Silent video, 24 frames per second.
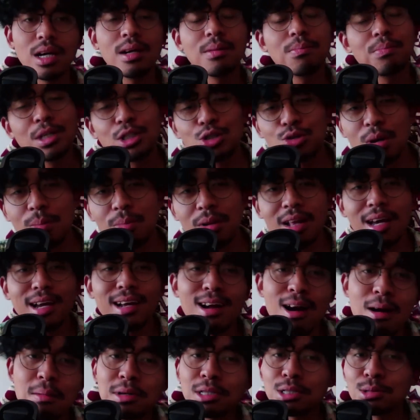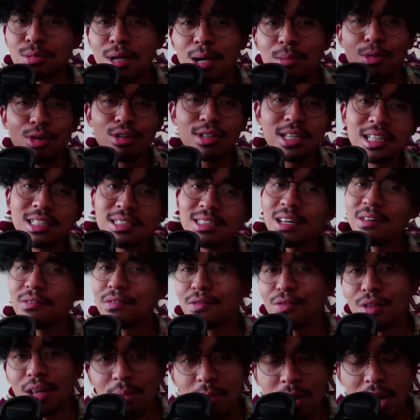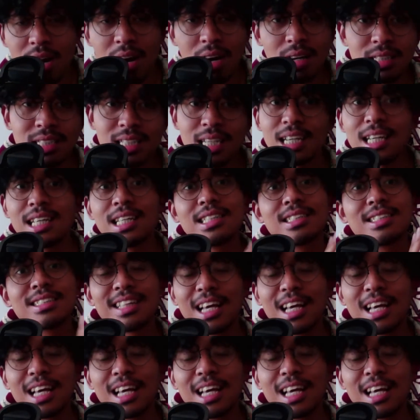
Please drop a like, comment, subscribe, all that good stuff if you like my content.